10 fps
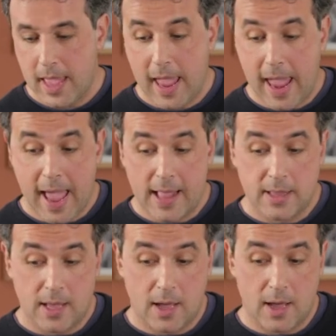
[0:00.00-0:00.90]

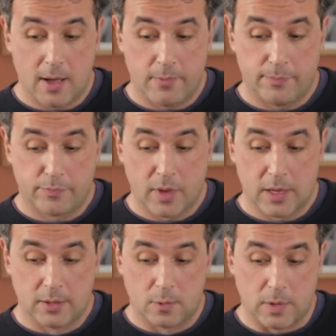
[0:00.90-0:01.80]
And
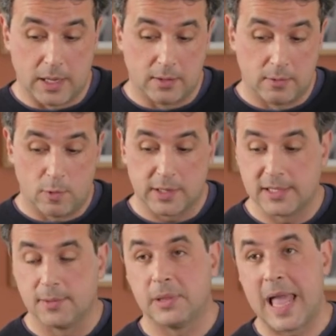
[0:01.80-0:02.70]
what
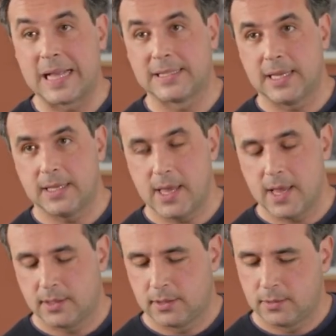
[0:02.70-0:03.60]
are the black's
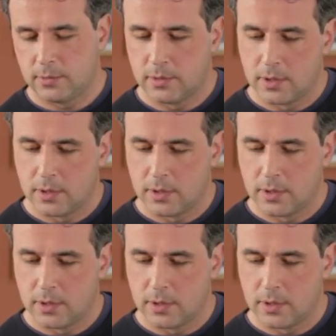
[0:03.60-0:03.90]
ideas?